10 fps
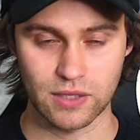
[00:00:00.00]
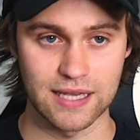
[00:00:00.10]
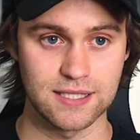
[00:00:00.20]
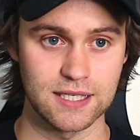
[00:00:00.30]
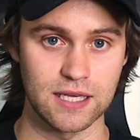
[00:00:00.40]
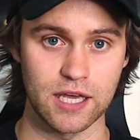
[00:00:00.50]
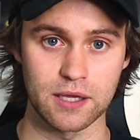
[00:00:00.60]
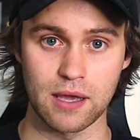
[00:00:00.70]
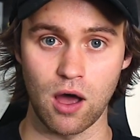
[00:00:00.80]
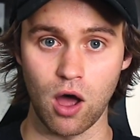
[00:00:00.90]
Is he
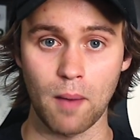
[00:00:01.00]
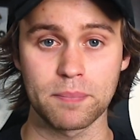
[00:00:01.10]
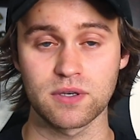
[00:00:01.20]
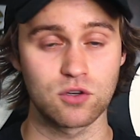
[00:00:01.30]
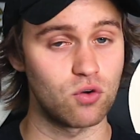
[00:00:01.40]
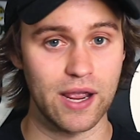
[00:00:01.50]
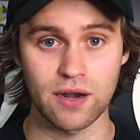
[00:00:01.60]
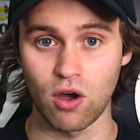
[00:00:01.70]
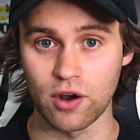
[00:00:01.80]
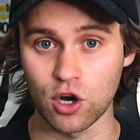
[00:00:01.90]
a
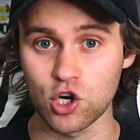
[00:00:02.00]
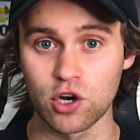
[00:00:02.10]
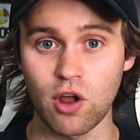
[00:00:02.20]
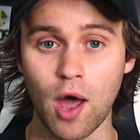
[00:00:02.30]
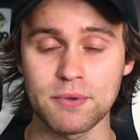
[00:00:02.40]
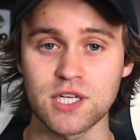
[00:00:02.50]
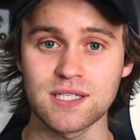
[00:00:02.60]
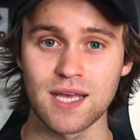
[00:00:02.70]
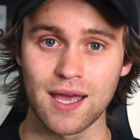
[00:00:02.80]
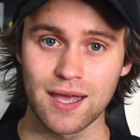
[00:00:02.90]
upgrade on our current
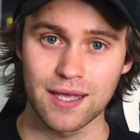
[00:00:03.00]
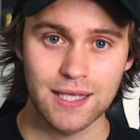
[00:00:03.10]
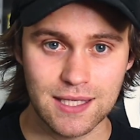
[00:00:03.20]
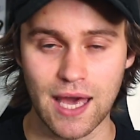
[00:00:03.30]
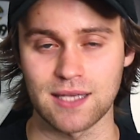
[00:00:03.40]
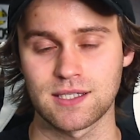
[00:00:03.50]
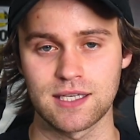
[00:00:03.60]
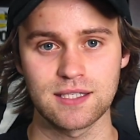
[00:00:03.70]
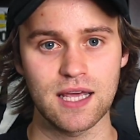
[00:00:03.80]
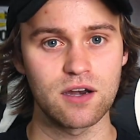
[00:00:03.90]
options? Yes,
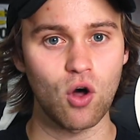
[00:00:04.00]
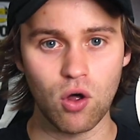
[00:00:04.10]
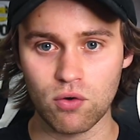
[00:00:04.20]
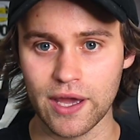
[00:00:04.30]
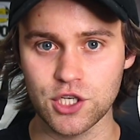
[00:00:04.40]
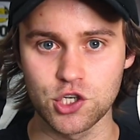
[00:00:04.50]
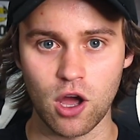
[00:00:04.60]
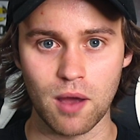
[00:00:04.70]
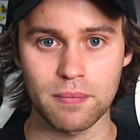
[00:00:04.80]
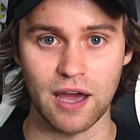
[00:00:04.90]
he did an all right
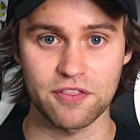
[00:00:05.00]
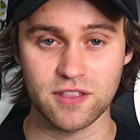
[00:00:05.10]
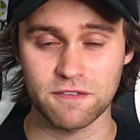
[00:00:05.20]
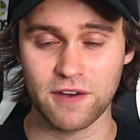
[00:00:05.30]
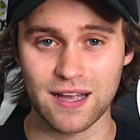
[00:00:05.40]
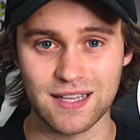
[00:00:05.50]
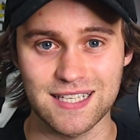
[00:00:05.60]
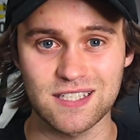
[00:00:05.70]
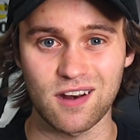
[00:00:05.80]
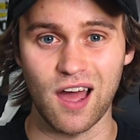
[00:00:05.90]
job. I think the fact that
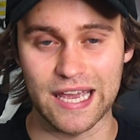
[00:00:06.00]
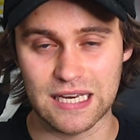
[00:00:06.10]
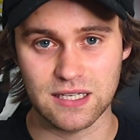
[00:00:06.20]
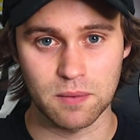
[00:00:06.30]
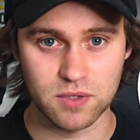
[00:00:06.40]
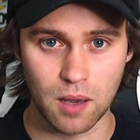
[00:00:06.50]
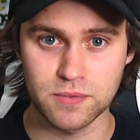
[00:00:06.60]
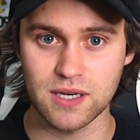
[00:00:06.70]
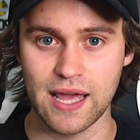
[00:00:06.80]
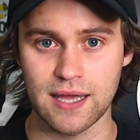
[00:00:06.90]
he's got height
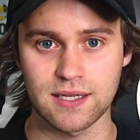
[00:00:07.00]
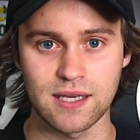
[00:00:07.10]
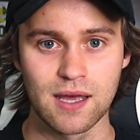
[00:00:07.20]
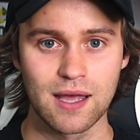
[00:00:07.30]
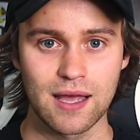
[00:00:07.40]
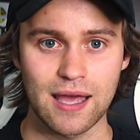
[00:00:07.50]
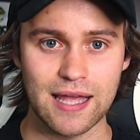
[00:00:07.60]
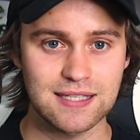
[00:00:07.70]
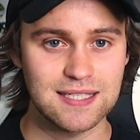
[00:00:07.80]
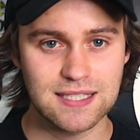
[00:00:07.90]
comes in handy.
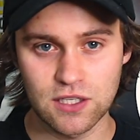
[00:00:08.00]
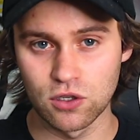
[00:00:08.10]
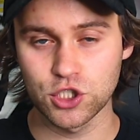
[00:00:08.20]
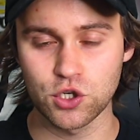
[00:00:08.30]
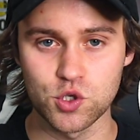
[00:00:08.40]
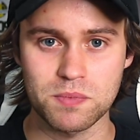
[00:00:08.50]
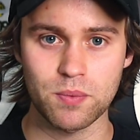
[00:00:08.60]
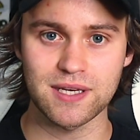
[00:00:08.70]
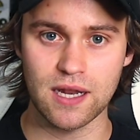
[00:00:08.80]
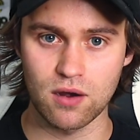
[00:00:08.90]
It still shows me
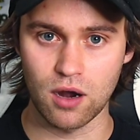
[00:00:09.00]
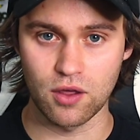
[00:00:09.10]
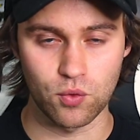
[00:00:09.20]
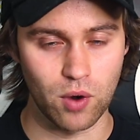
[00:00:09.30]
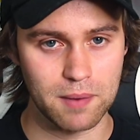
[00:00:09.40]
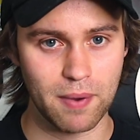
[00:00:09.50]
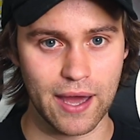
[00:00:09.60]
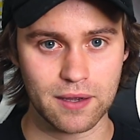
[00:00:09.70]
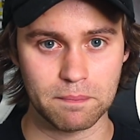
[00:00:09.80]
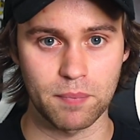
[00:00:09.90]
we need another right
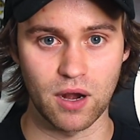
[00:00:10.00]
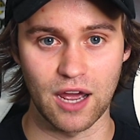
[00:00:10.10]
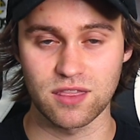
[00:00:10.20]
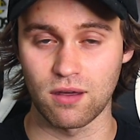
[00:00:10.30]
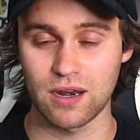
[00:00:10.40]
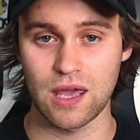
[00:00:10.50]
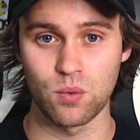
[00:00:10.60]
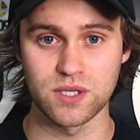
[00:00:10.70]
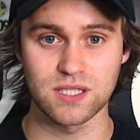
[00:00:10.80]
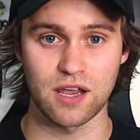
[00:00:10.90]
back, but I thought it
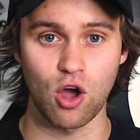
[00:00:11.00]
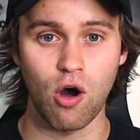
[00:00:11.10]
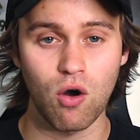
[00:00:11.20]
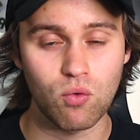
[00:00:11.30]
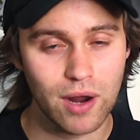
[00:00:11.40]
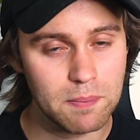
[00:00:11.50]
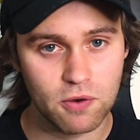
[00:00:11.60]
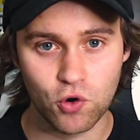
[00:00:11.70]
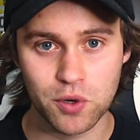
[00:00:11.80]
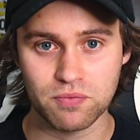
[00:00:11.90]
was an all right
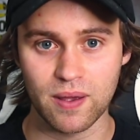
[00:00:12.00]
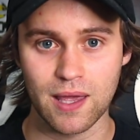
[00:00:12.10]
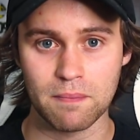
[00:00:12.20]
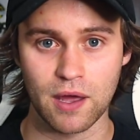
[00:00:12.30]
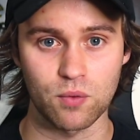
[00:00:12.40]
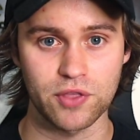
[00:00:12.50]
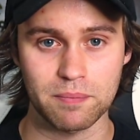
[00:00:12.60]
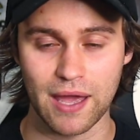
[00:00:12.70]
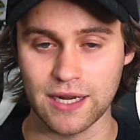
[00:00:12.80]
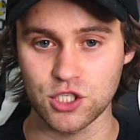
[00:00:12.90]
performance by him. I don't
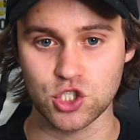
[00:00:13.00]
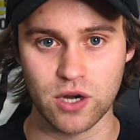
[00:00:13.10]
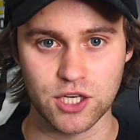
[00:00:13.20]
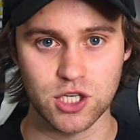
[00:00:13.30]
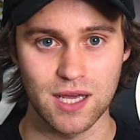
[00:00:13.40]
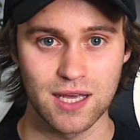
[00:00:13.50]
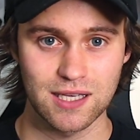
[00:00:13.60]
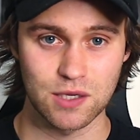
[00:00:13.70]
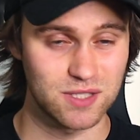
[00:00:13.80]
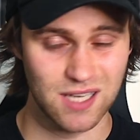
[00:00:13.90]
think by any stretch
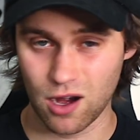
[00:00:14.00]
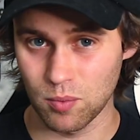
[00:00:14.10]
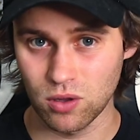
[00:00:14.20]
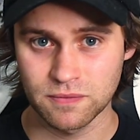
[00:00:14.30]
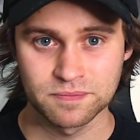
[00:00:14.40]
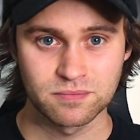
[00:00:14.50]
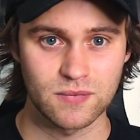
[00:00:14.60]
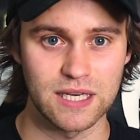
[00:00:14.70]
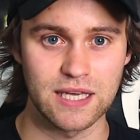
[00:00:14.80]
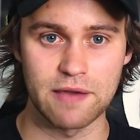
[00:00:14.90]
he was terrible.
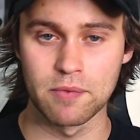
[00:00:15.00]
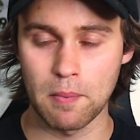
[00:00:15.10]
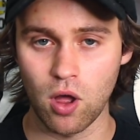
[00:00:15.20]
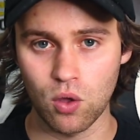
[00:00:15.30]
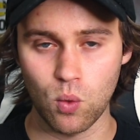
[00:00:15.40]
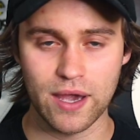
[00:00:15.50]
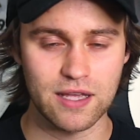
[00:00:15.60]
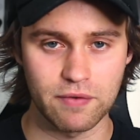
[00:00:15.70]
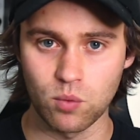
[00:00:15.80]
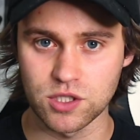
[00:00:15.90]
He gave the ball
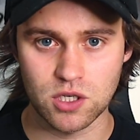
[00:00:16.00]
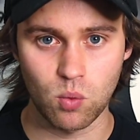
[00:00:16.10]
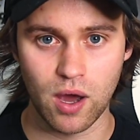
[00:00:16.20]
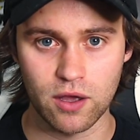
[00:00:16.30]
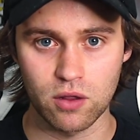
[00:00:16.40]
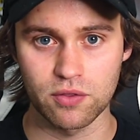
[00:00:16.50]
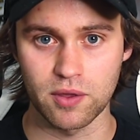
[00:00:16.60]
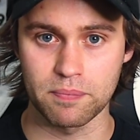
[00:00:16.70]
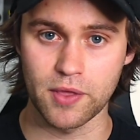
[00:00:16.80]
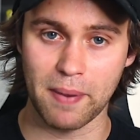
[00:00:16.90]
away every once in a while.
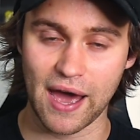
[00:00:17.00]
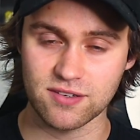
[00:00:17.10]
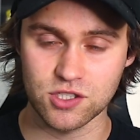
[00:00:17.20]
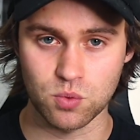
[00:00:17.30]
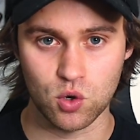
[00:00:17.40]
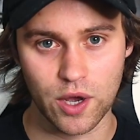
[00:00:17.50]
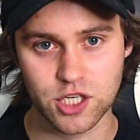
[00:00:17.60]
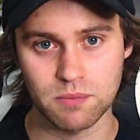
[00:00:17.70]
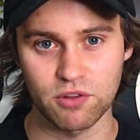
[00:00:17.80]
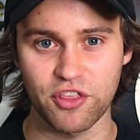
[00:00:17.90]
The passes were
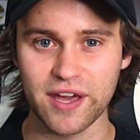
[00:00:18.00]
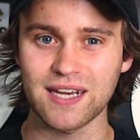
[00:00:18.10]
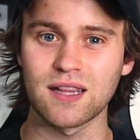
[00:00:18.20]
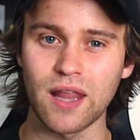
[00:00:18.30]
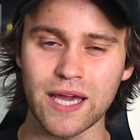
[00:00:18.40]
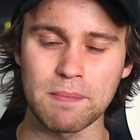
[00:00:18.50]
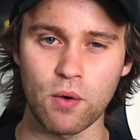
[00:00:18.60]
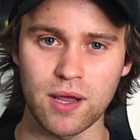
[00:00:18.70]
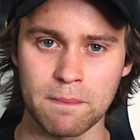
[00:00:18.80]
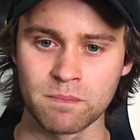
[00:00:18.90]
questionable. The thing I didn't like
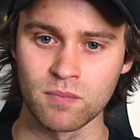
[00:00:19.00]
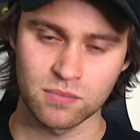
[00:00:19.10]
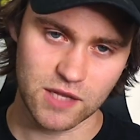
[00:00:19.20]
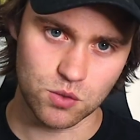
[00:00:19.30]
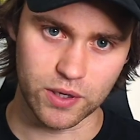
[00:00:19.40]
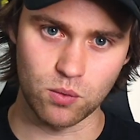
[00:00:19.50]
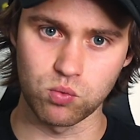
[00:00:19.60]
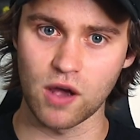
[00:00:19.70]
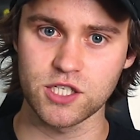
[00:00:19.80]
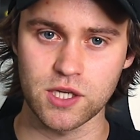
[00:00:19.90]
about him is when he
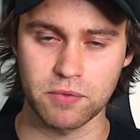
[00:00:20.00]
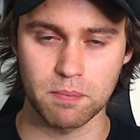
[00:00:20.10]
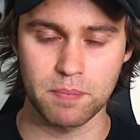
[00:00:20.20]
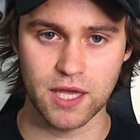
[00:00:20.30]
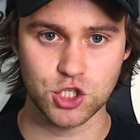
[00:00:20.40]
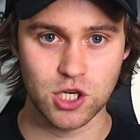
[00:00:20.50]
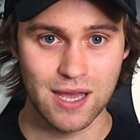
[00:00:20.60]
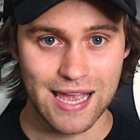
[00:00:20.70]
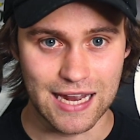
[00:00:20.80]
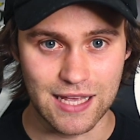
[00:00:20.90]
rushes up the pitch
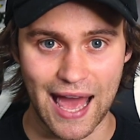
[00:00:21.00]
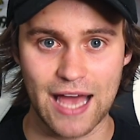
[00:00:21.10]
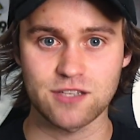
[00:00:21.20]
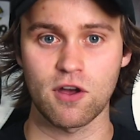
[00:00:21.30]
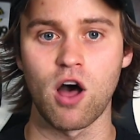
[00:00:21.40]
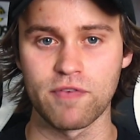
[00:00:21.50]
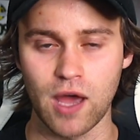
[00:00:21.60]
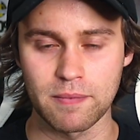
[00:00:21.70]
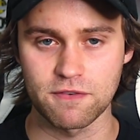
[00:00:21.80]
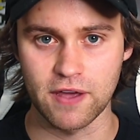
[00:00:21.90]
and he has
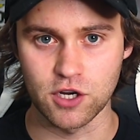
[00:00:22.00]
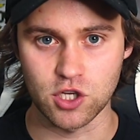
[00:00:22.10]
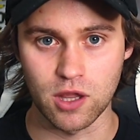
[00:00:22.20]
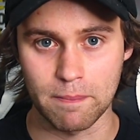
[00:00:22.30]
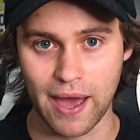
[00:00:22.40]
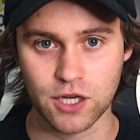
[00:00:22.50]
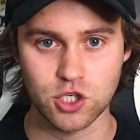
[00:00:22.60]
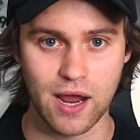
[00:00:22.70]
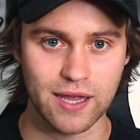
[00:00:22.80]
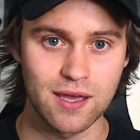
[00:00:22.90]
Hoffenheim defenders on the back
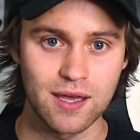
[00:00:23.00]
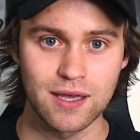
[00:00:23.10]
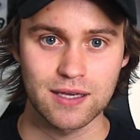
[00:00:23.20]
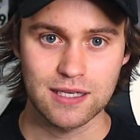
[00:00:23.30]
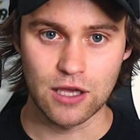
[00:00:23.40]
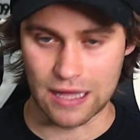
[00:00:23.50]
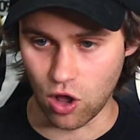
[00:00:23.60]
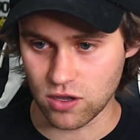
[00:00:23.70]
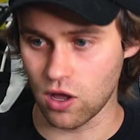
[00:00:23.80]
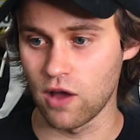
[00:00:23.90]
track, he
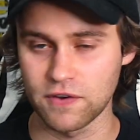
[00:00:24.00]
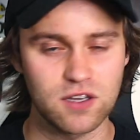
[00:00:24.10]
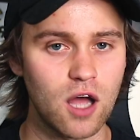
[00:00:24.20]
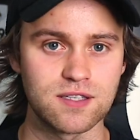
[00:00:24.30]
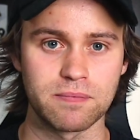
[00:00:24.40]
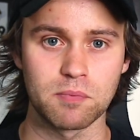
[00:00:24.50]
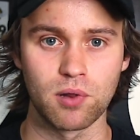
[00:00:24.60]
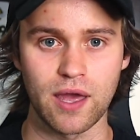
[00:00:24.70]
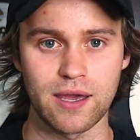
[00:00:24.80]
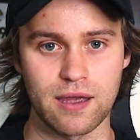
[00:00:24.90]
often cuts up the
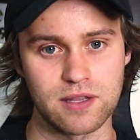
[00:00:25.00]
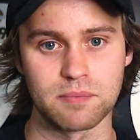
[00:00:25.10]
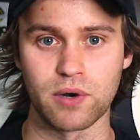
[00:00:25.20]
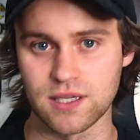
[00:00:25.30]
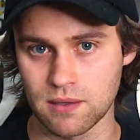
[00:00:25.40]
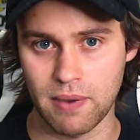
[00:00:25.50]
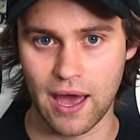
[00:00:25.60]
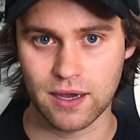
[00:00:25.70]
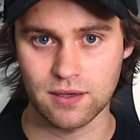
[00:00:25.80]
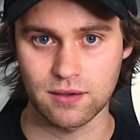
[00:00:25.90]
play and then brings it
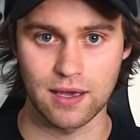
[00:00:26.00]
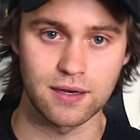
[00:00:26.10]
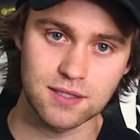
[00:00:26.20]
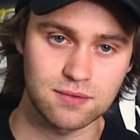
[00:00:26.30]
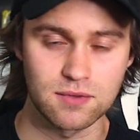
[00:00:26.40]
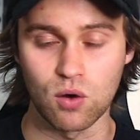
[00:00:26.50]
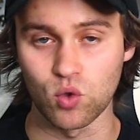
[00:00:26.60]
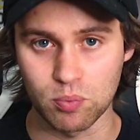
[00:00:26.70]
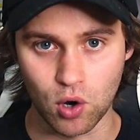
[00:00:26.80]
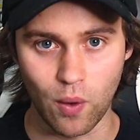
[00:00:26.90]
back and is not
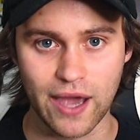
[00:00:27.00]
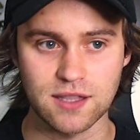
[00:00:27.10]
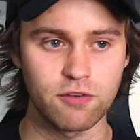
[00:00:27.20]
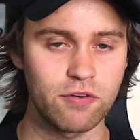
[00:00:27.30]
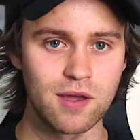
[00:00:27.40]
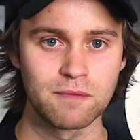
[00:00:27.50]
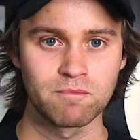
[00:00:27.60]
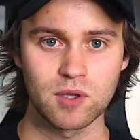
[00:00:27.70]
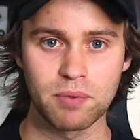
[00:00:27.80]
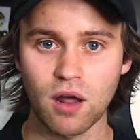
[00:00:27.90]
really proactive.
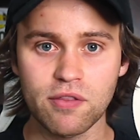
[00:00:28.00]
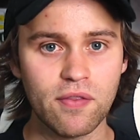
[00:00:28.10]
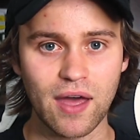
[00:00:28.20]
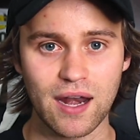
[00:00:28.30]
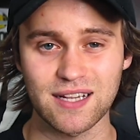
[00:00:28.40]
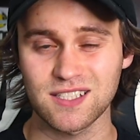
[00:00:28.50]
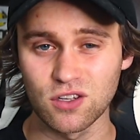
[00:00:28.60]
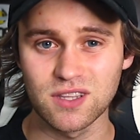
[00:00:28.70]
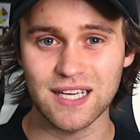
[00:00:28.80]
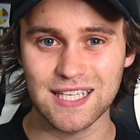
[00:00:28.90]
But other than that, I
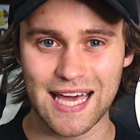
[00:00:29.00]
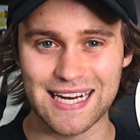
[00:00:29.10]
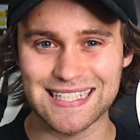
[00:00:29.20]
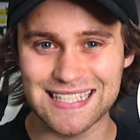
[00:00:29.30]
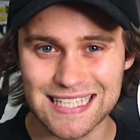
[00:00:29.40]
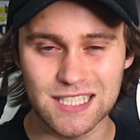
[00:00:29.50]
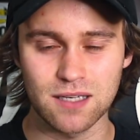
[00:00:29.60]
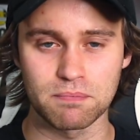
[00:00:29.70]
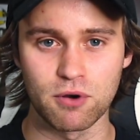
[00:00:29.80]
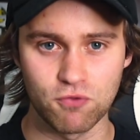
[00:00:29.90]
still think he had a
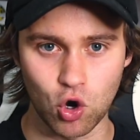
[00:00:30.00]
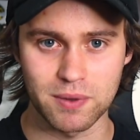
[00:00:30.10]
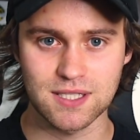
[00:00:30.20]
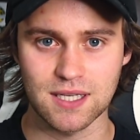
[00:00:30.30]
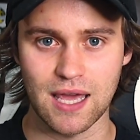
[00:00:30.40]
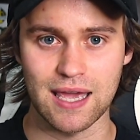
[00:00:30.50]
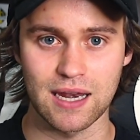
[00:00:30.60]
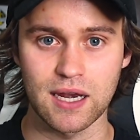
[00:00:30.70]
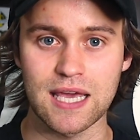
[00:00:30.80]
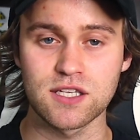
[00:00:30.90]
decent performance today,
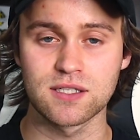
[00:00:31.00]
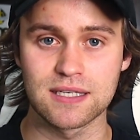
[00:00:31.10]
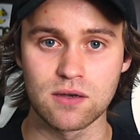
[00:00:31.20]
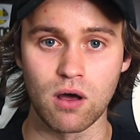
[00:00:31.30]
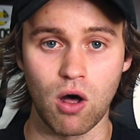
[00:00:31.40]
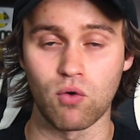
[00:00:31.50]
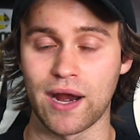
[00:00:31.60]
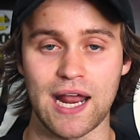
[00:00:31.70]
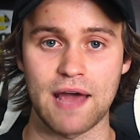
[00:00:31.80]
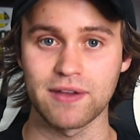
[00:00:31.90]
and it is all
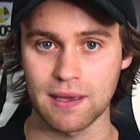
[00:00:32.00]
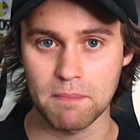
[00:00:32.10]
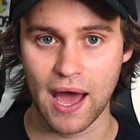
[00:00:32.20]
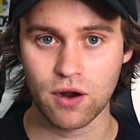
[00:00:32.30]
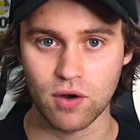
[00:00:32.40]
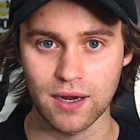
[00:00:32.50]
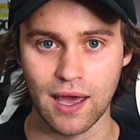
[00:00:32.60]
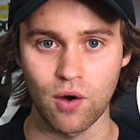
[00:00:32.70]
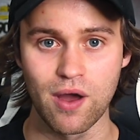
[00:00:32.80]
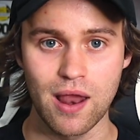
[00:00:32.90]
right having him back right
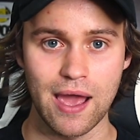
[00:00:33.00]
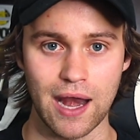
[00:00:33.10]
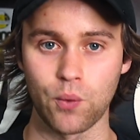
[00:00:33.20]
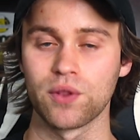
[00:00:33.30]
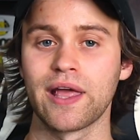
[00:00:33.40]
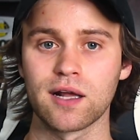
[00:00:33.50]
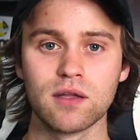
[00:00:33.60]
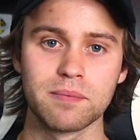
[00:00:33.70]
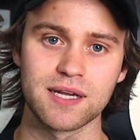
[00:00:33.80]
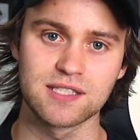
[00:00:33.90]
now. And I would like a
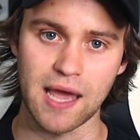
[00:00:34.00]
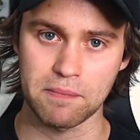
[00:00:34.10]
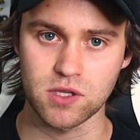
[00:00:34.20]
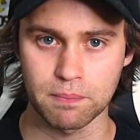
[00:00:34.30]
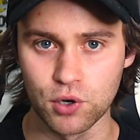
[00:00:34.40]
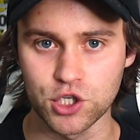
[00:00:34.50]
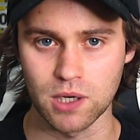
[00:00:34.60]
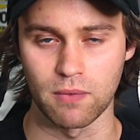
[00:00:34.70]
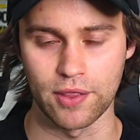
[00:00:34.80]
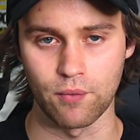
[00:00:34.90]
little bit of depth to push
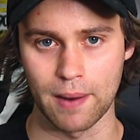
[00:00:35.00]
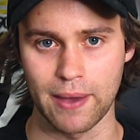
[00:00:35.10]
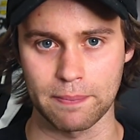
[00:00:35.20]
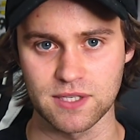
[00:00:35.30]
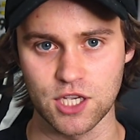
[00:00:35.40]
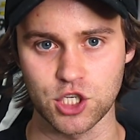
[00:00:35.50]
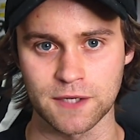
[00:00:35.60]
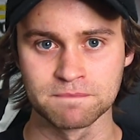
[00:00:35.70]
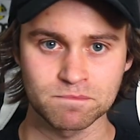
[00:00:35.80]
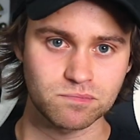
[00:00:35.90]
him on that right back
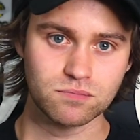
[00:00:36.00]
position.